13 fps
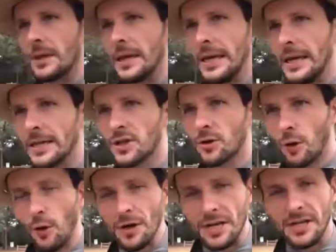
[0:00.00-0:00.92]
it's
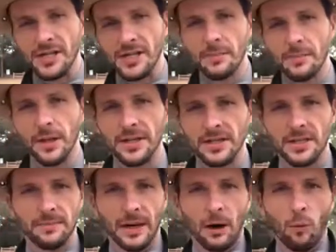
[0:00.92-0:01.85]
eroding in some
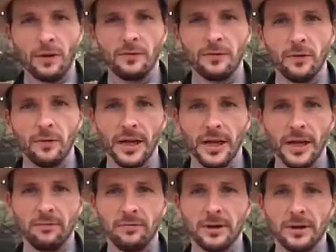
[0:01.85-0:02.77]
places about 1 foot
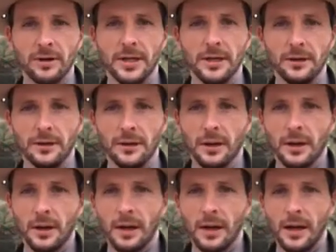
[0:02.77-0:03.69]
every year.
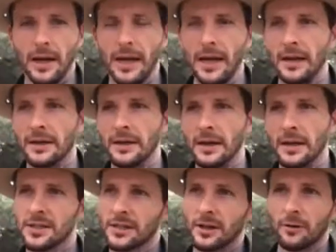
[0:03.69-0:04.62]
And
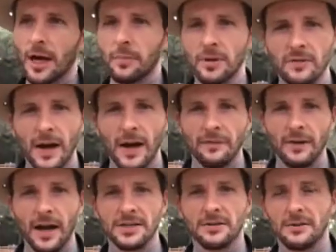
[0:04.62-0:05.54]
it's an incredibly
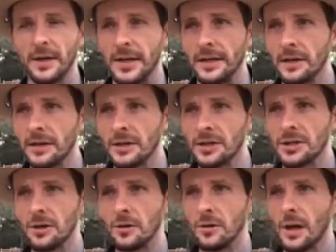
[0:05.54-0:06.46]
fast rate.
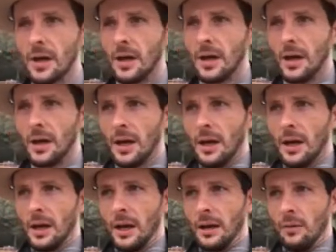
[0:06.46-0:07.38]
So
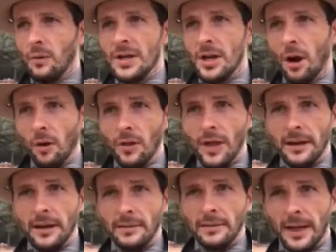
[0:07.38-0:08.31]
we know
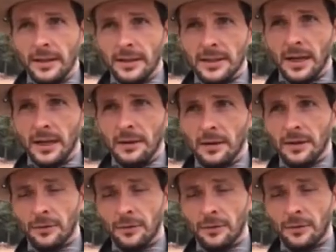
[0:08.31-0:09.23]
that
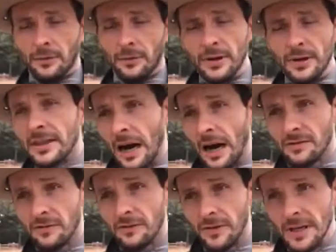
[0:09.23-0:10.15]
3,000
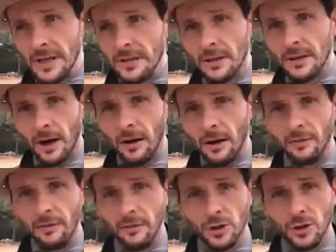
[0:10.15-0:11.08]
feet of
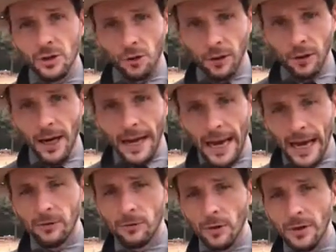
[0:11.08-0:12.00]
shoreline have
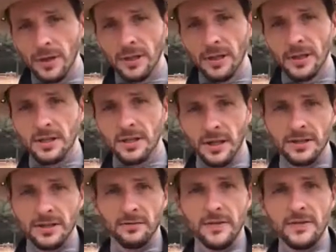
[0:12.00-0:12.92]
eroded since
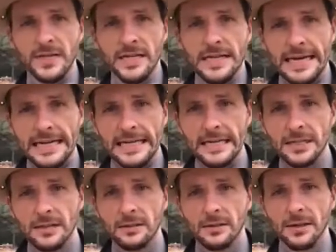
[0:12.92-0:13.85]
the
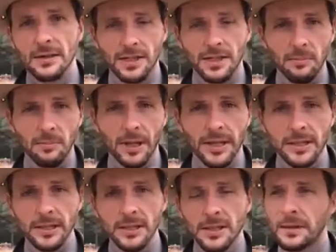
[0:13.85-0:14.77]
1580s in some
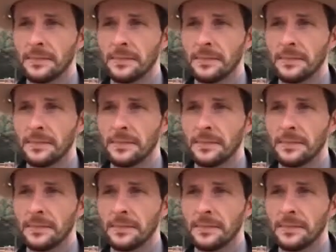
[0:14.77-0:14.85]
places.